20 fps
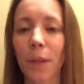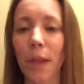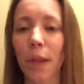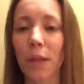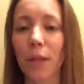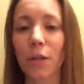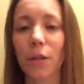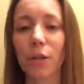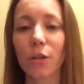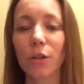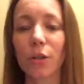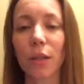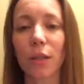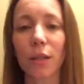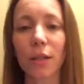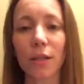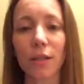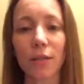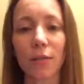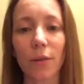I know you get
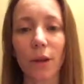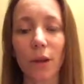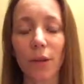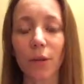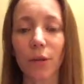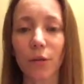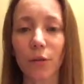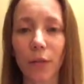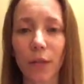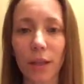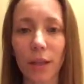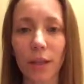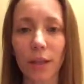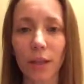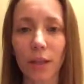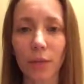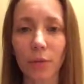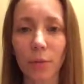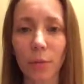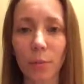lots of other great
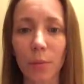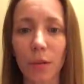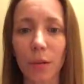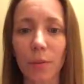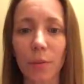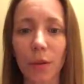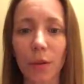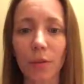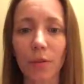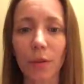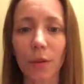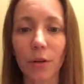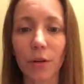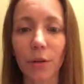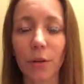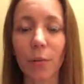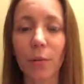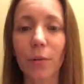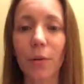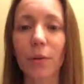things from being part of our
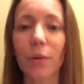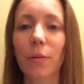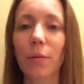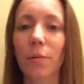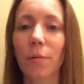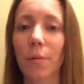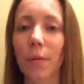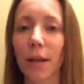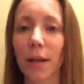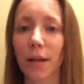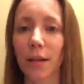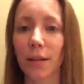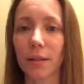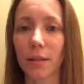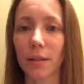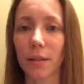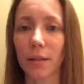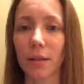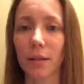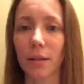group,
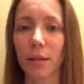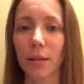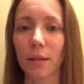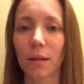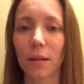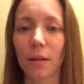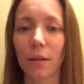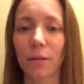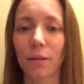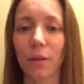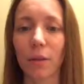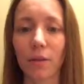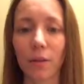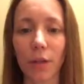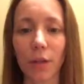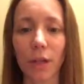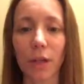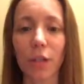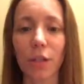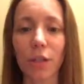but the
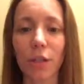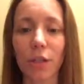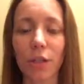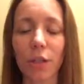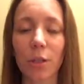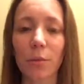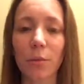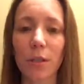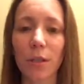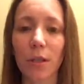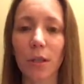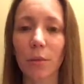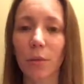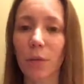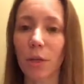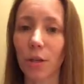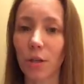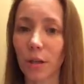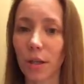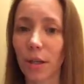relationships is going to be
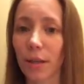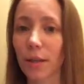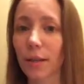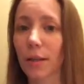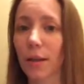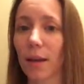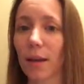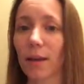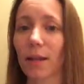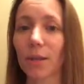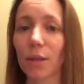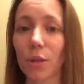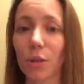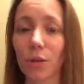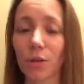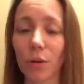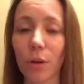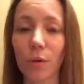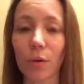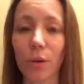your key thing to
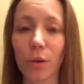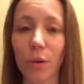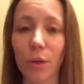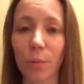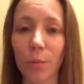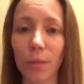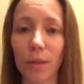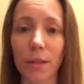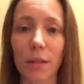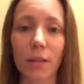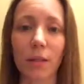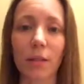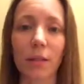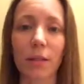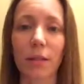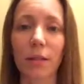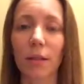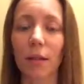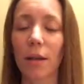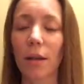growing your
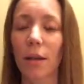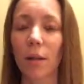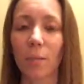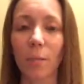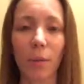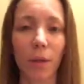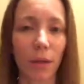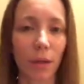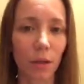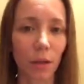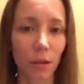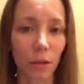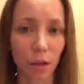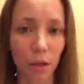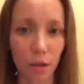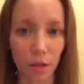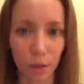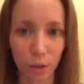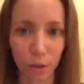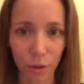business, beyond
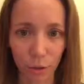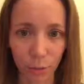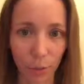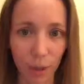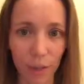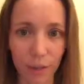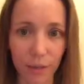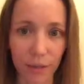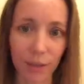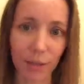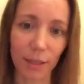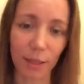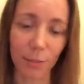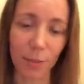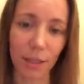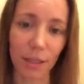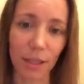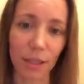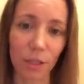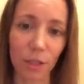all your wildest
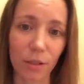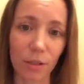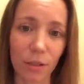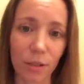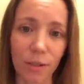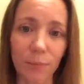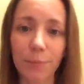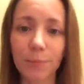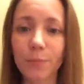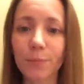expectations.